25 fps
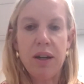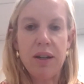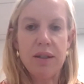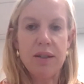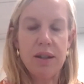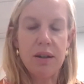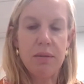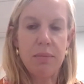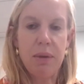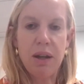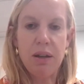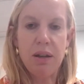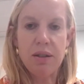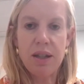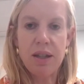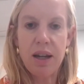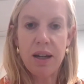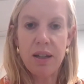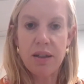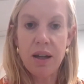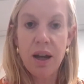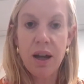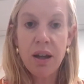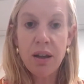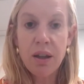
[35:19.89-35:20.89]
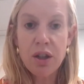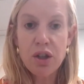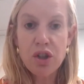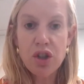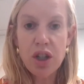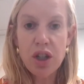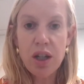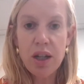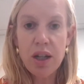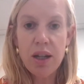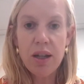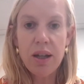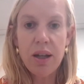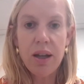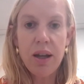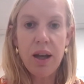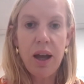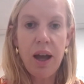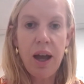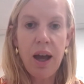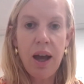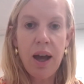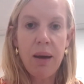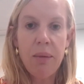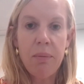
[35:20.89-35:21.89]
Is it about a technology
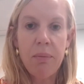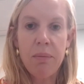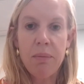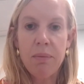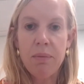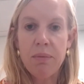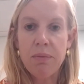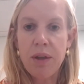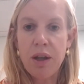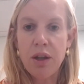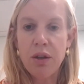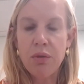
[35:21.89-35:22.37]
that